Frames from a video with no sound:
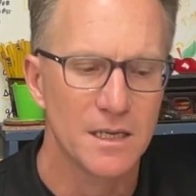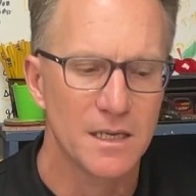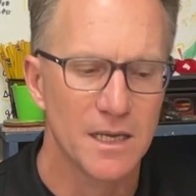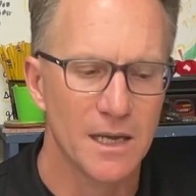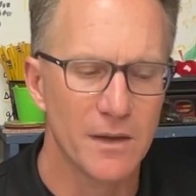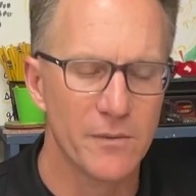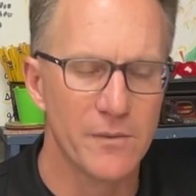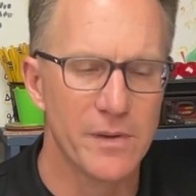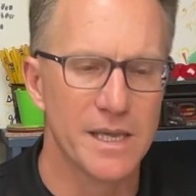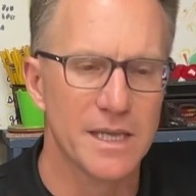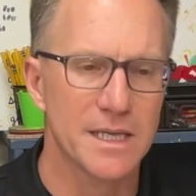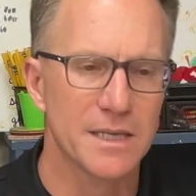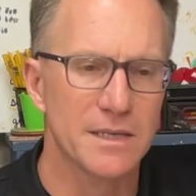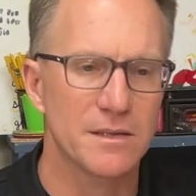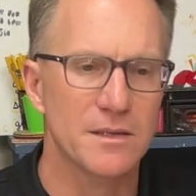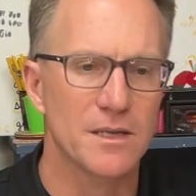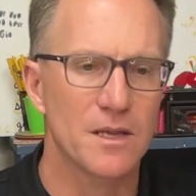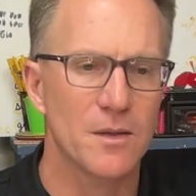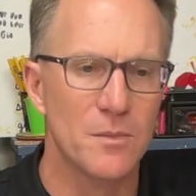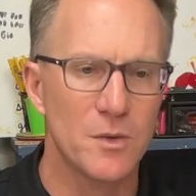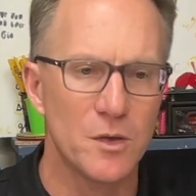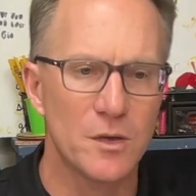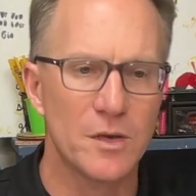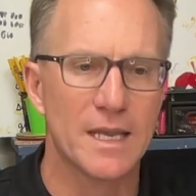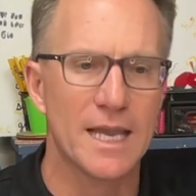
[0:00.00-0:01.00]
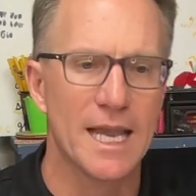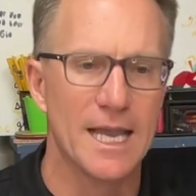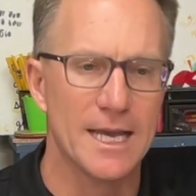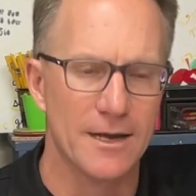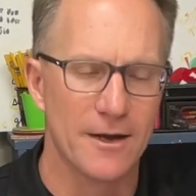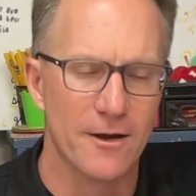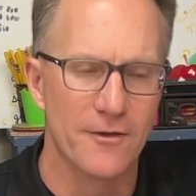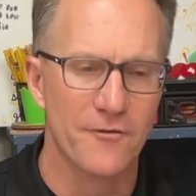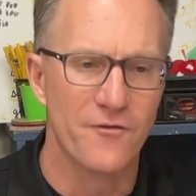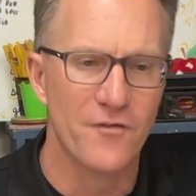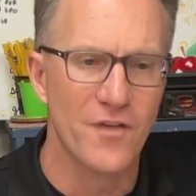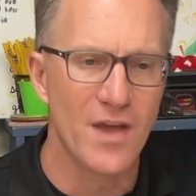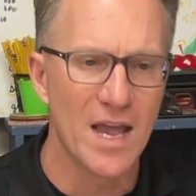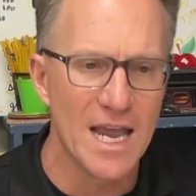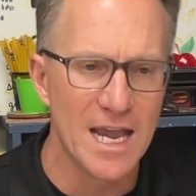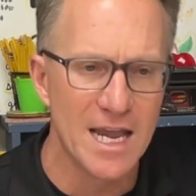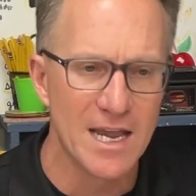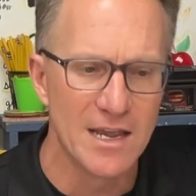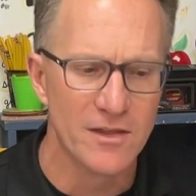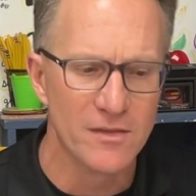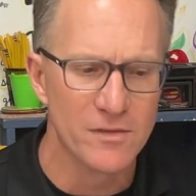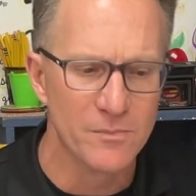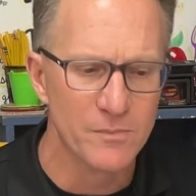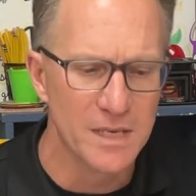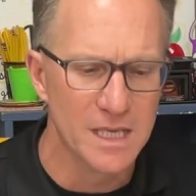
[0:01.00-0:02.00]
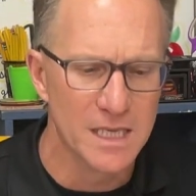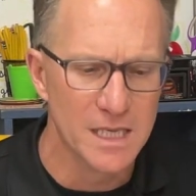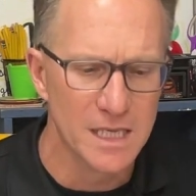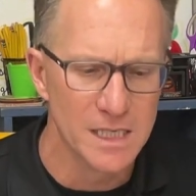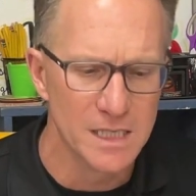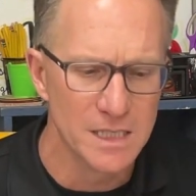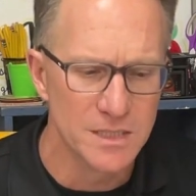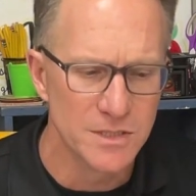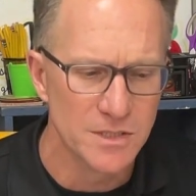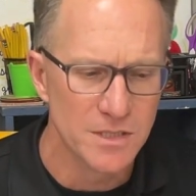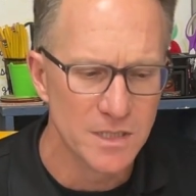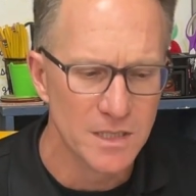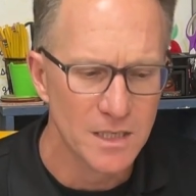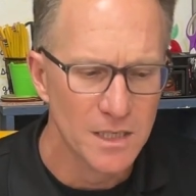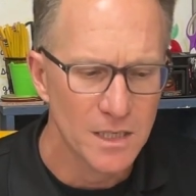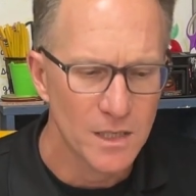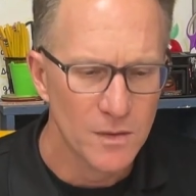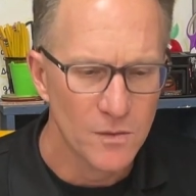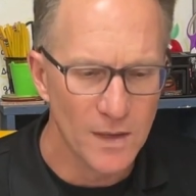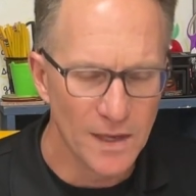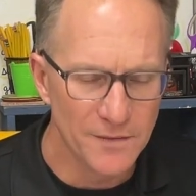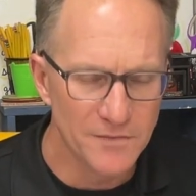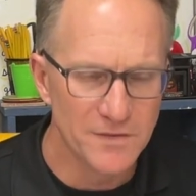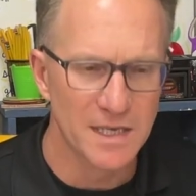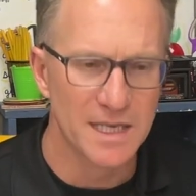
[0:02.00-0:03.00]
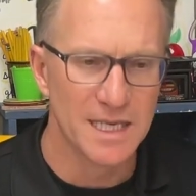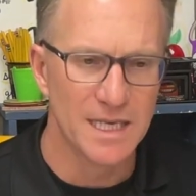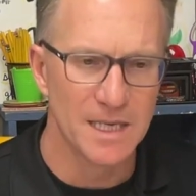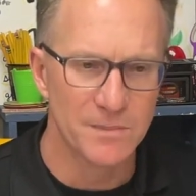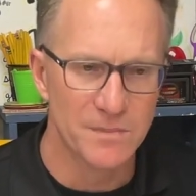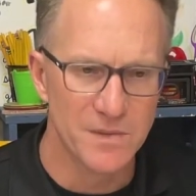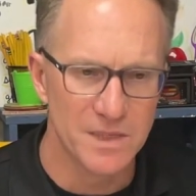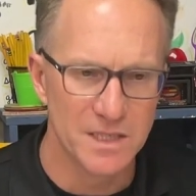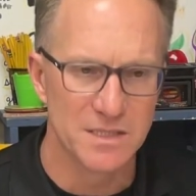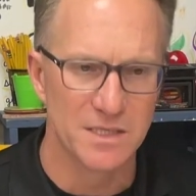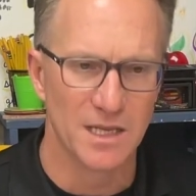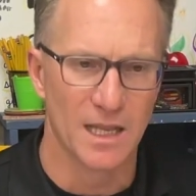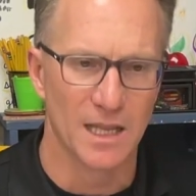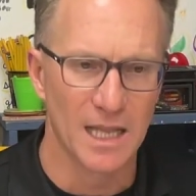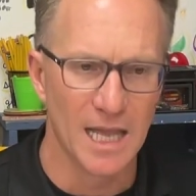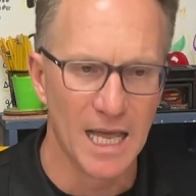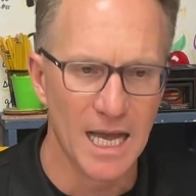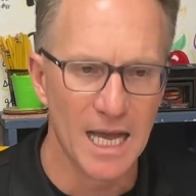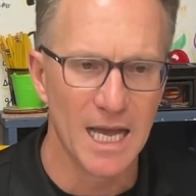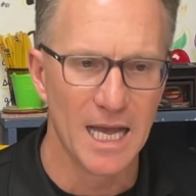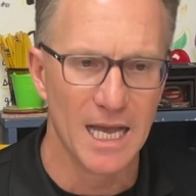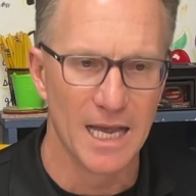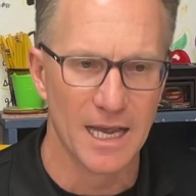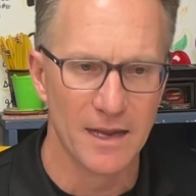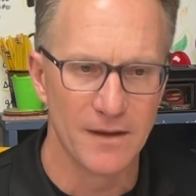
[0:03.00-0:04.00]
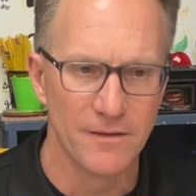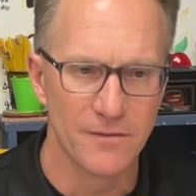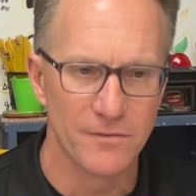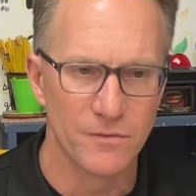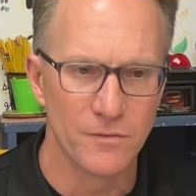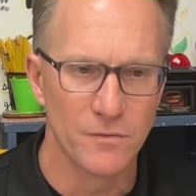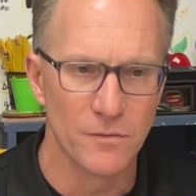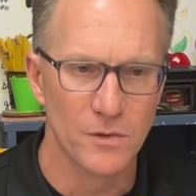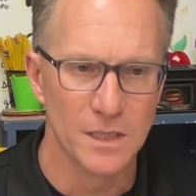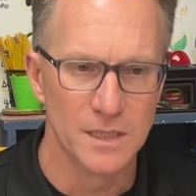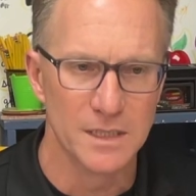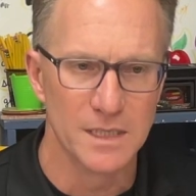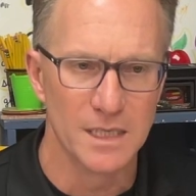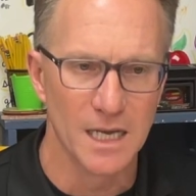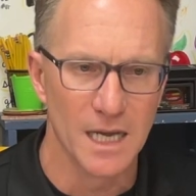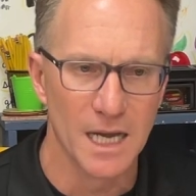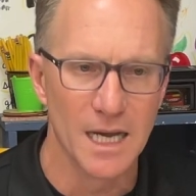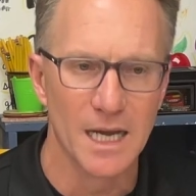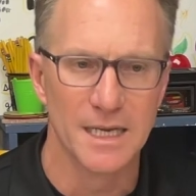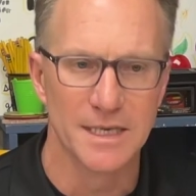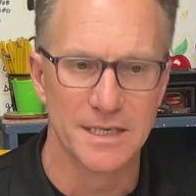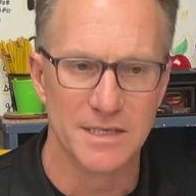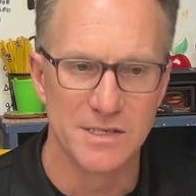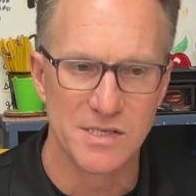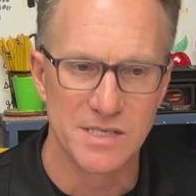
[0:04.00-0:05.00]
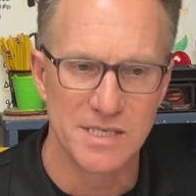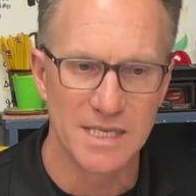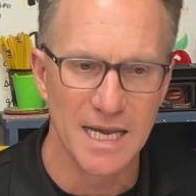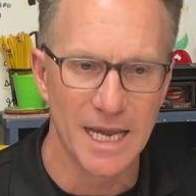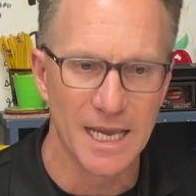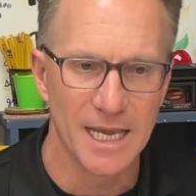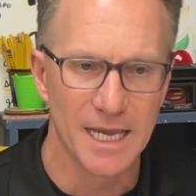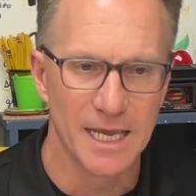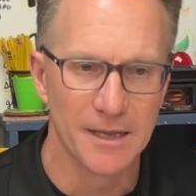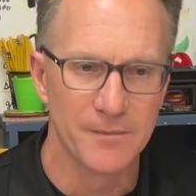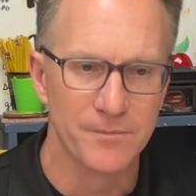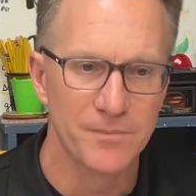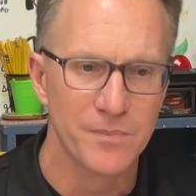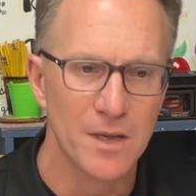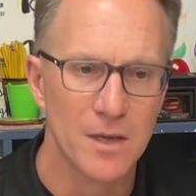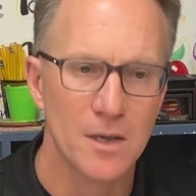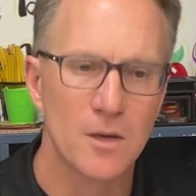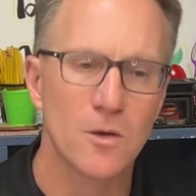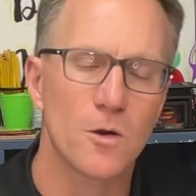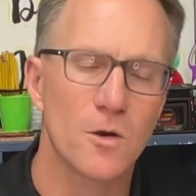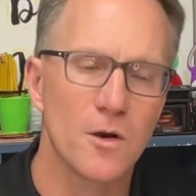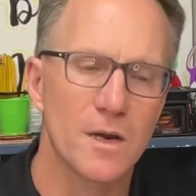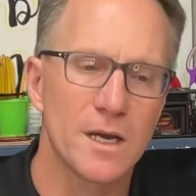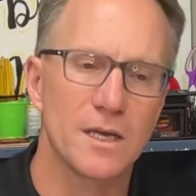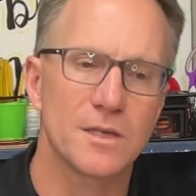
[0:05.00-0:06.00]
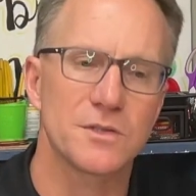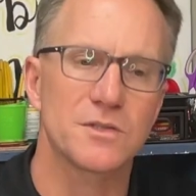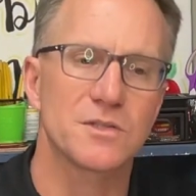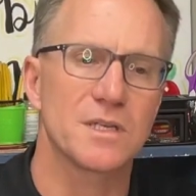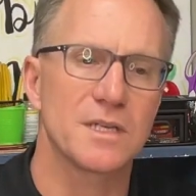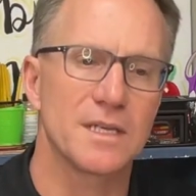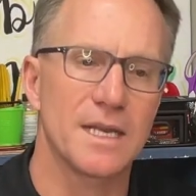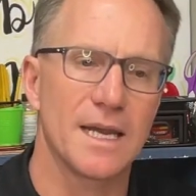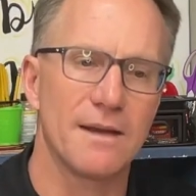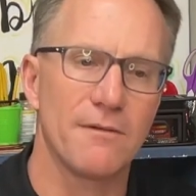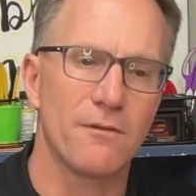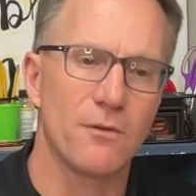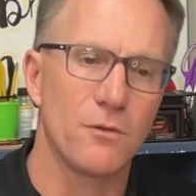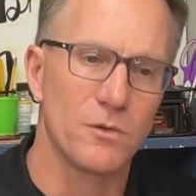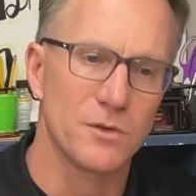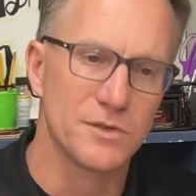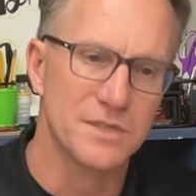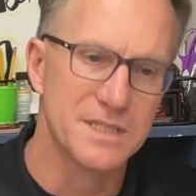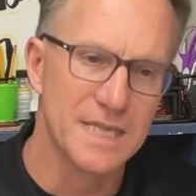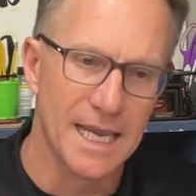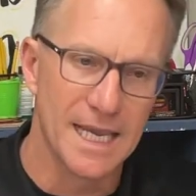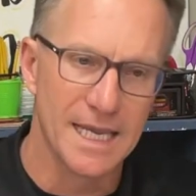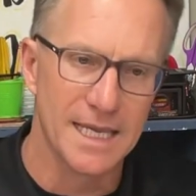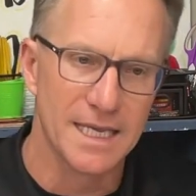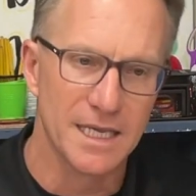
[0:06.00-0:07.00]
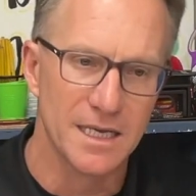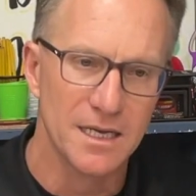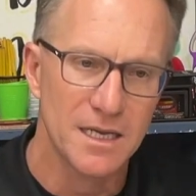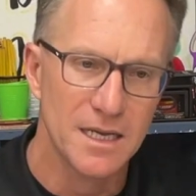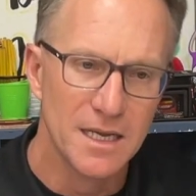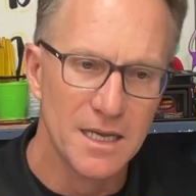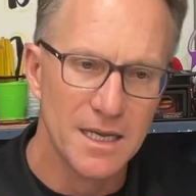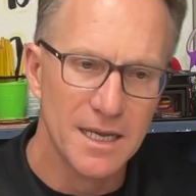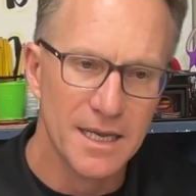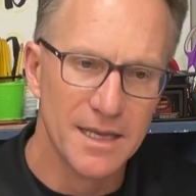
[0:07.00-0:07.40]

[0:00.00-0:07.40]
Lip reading: and we can communicate our faith because we have to keep this alive, what God is saying, or else the devil will take it.